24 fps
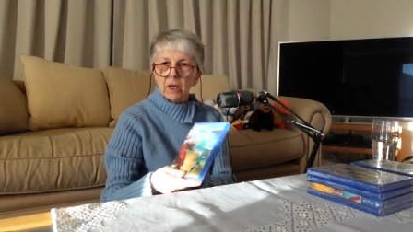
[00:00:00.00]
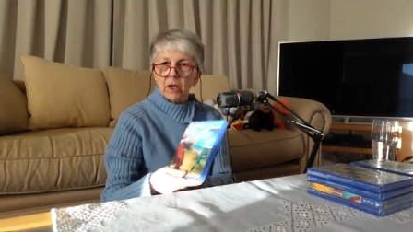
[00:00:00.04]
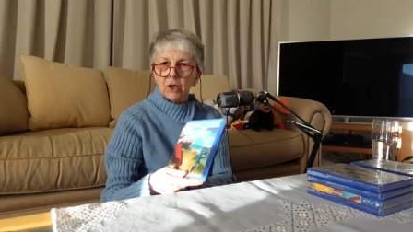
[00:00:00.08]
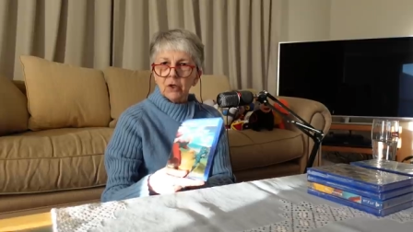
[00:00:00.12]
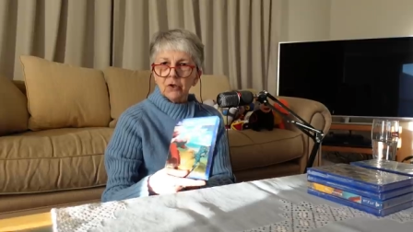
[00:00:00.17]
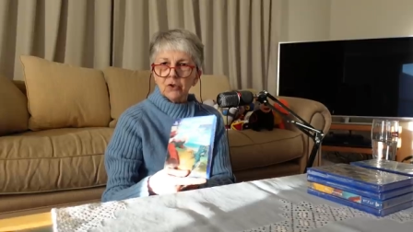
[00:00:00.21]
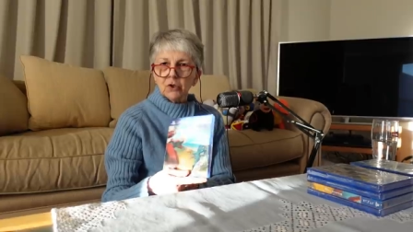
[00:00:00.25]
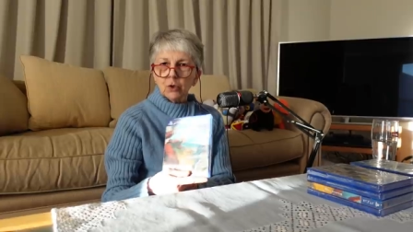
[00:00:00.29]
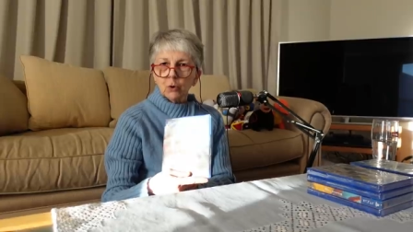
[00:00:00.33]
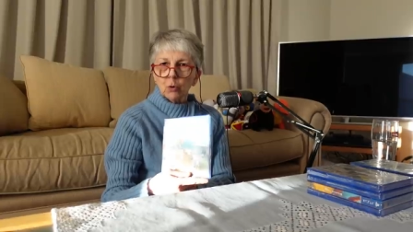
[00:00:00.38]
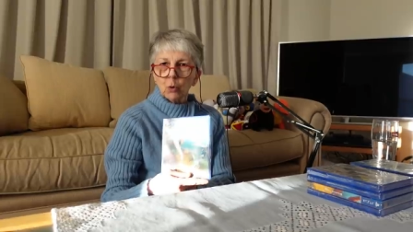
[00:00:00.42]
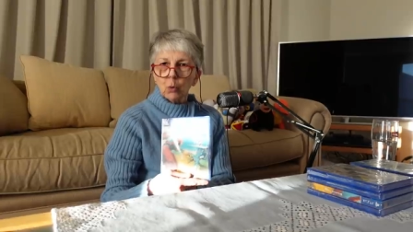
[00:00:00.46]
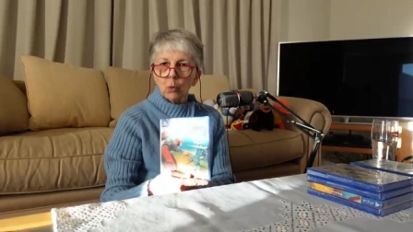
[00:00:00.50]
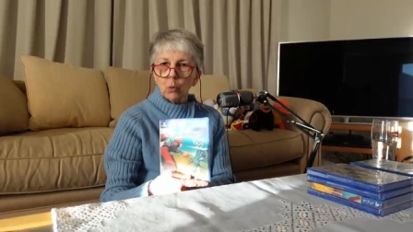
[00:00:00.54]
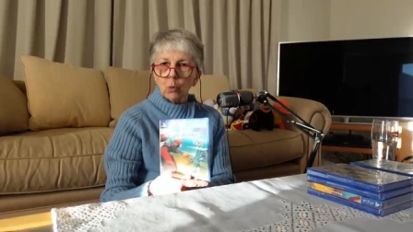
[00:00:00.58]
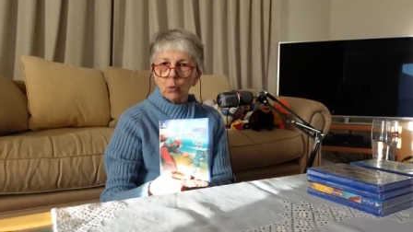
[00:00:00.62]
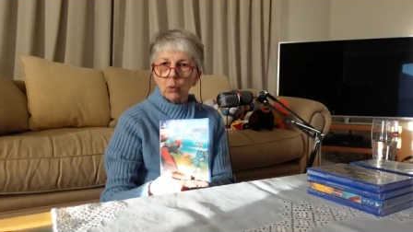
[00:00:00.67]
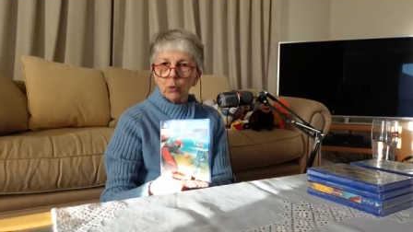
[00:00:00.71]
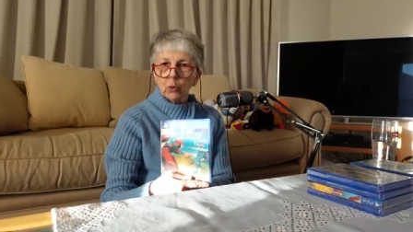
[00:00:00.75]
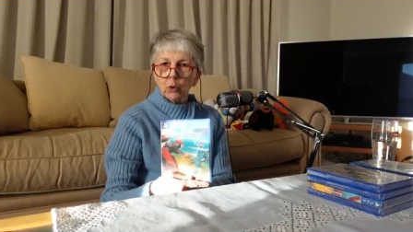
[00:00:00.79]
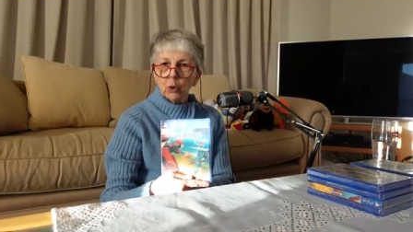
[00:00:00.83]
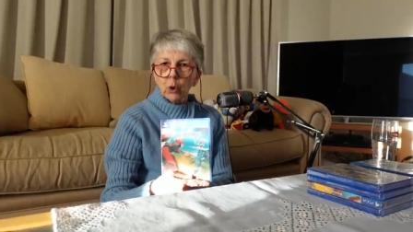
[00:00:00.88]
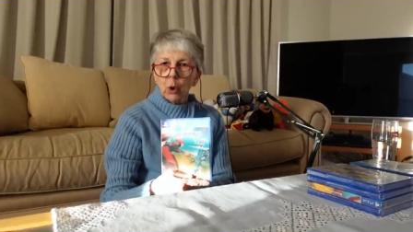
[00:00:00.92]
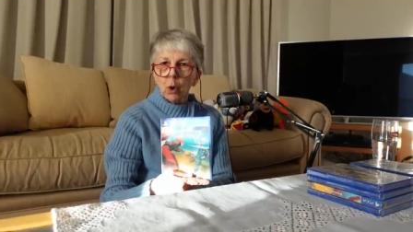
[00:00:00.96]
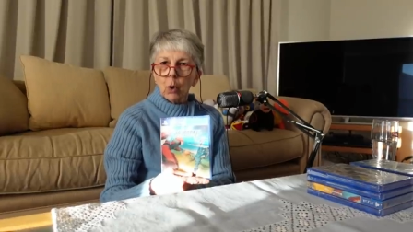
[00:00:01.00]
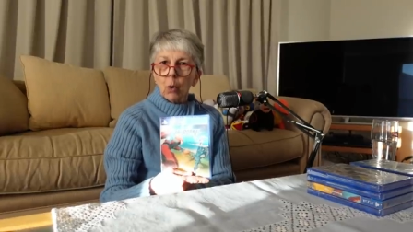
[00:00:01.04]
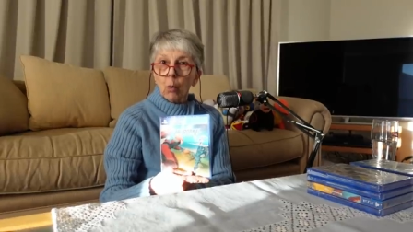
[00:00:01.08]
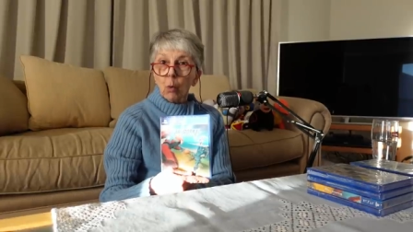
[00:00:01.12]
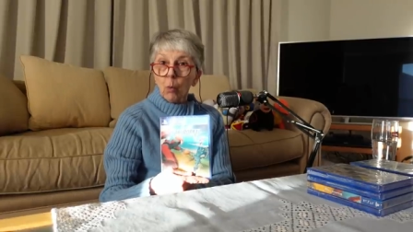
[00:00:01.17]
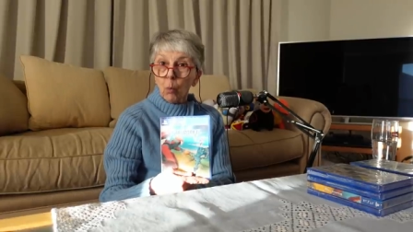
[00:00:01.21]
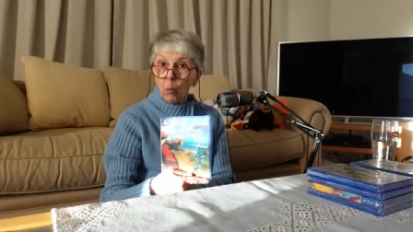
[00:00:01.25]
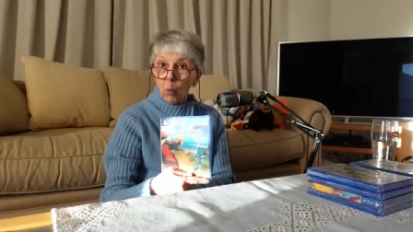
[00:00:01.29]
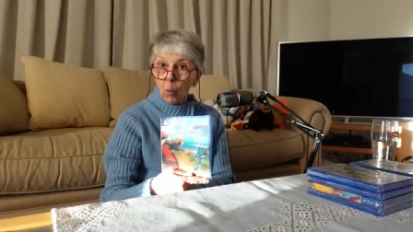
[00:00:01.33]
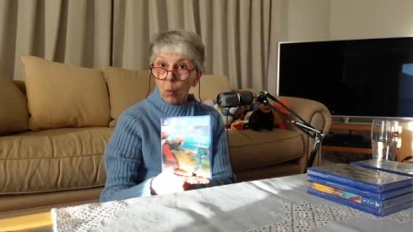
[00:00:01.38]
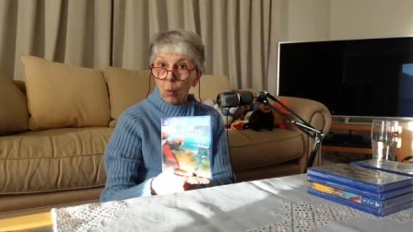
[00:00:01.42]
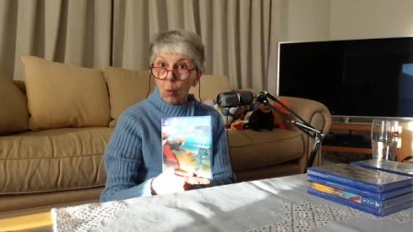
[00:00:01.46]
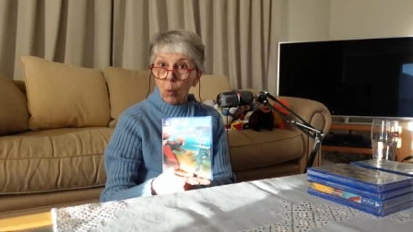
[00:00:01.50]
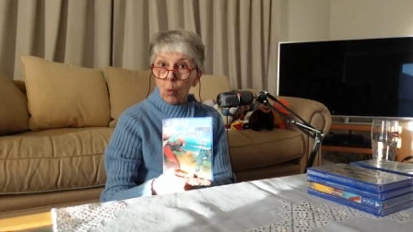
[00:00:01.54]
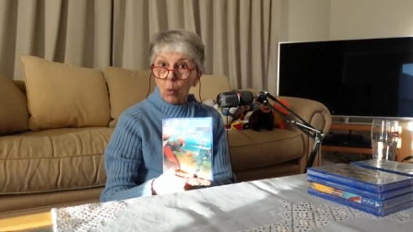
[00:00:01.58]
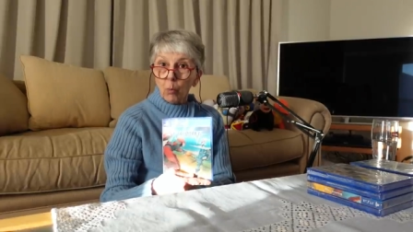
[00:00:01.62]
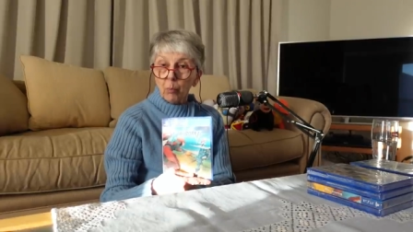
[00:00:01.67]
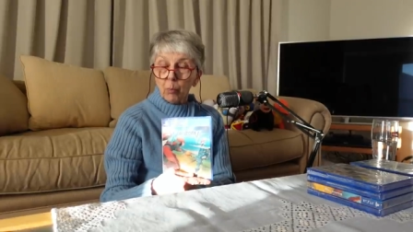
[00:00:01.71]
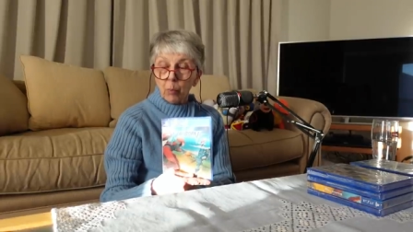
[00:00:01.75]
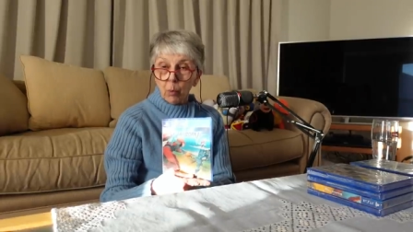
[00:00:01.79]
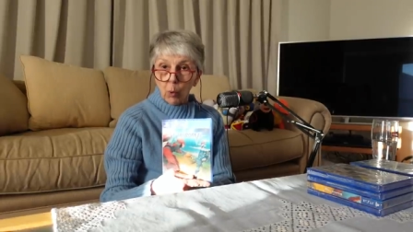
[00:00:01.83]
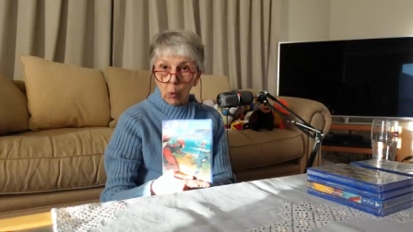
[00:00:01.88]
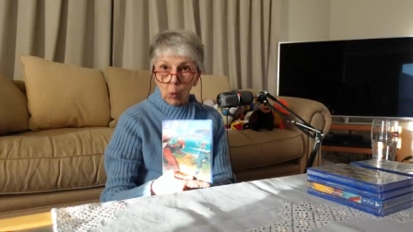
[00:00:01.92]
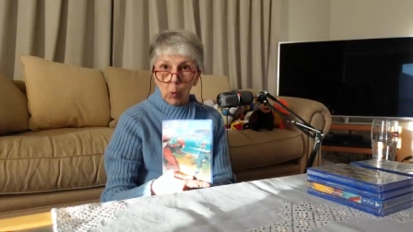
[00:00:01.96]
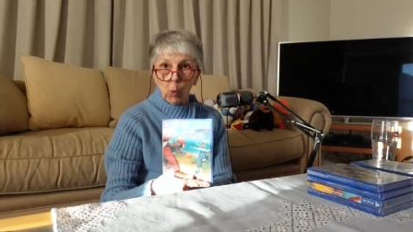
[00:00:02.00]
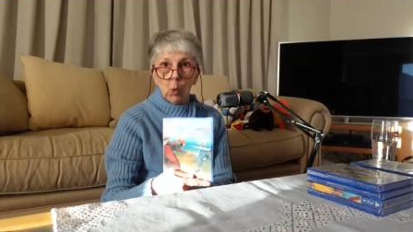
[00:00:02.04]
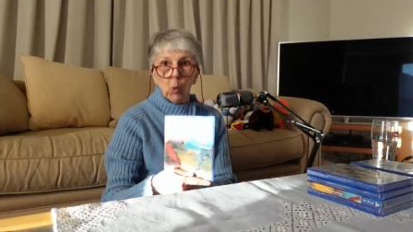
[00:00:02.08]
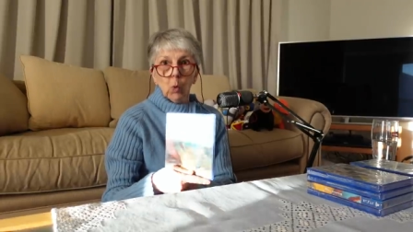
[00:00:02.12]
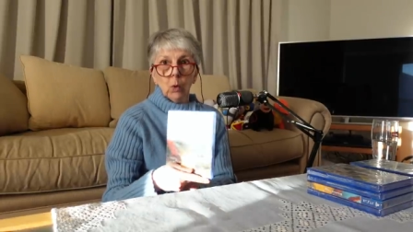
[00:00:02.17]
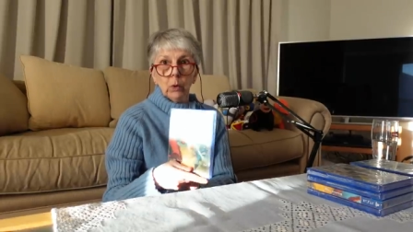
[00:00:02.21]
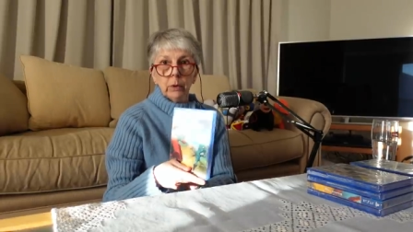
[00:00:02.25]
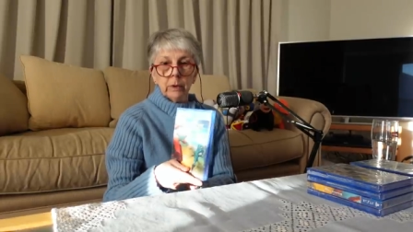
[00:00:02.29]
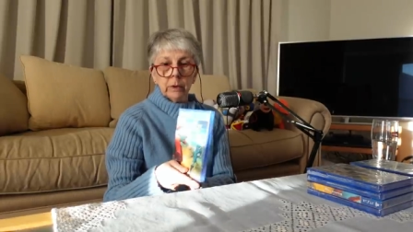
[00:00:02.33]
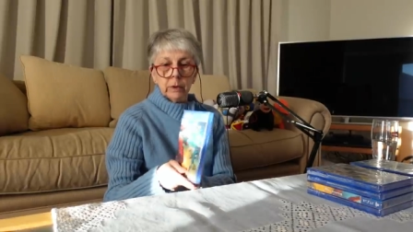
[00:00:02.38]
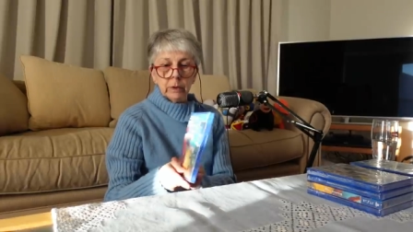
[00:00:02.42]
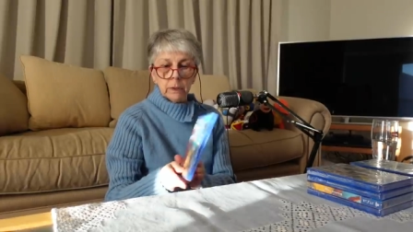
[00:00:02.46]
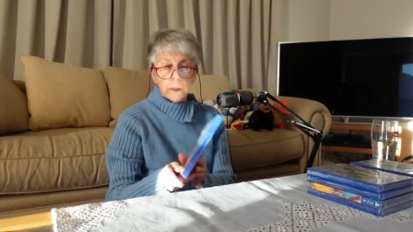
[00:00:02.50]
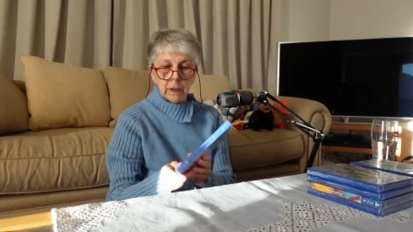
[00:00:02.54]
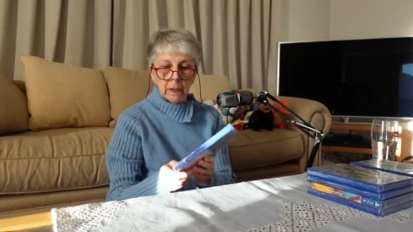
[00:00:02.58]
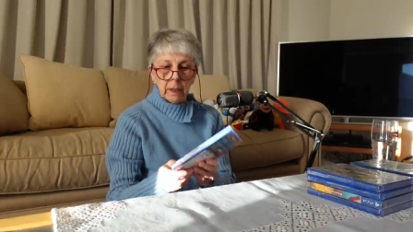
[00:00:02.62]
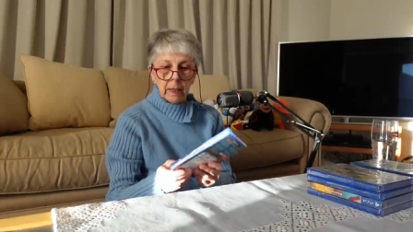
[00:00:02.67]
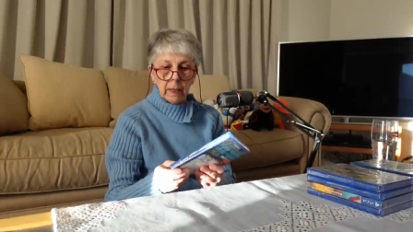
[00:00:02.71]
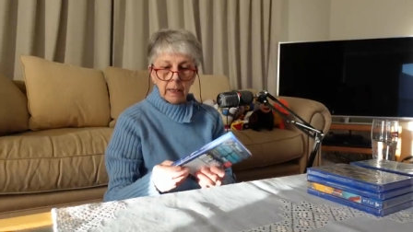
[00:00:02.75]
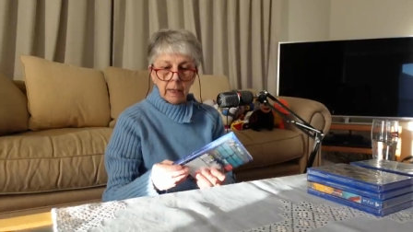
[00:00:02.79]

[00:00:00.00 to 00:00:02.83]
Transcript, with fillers: It's called Warborn,